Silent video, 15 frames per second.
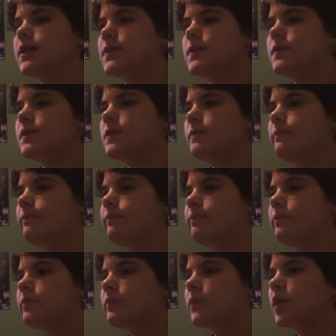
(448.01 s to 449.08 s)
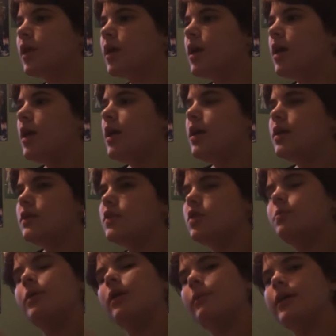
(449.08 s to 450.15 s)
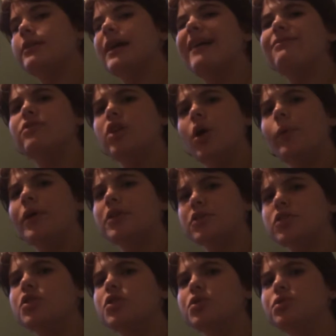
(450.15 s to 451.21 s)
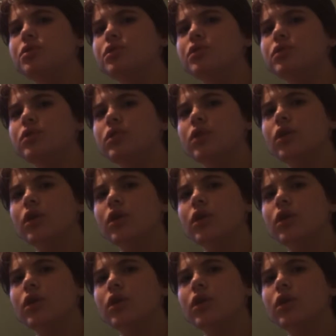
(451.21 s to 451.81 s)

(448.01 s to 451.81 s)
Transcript: is you pretty much have no excuse